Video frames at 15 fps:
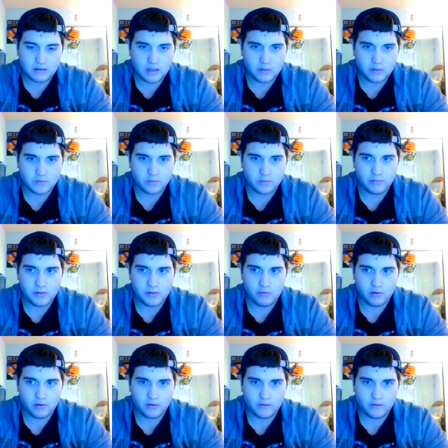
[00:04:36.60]
He was will be,
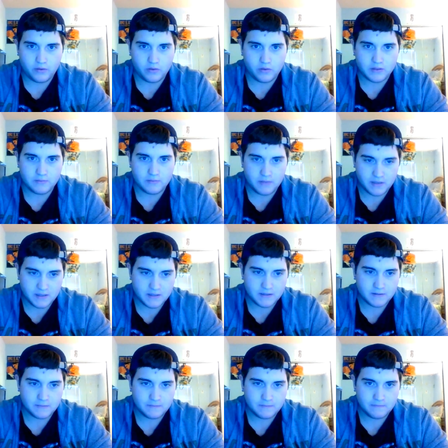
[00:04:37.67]
of course,
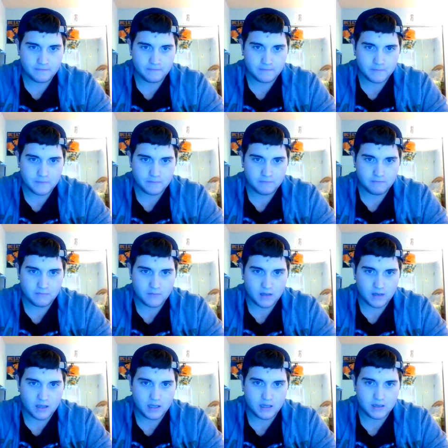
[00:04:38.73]
missed.
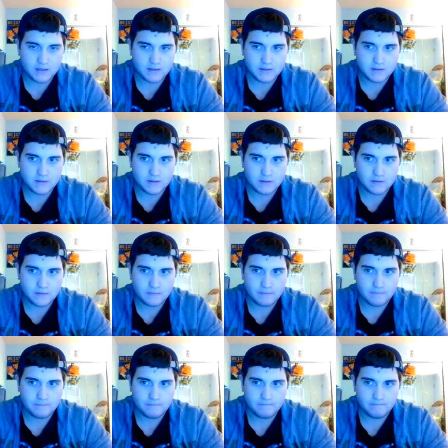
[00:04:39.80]
He is
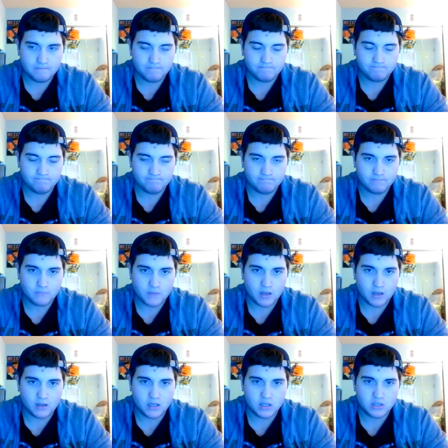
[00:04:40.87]

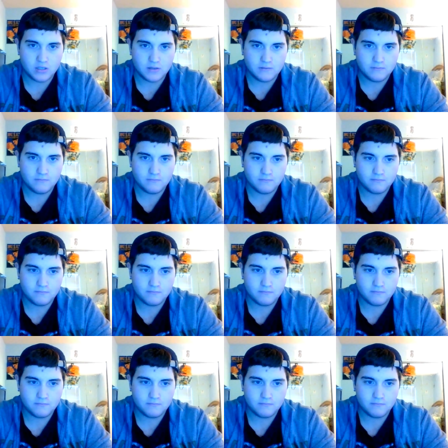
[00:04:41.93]
a legend,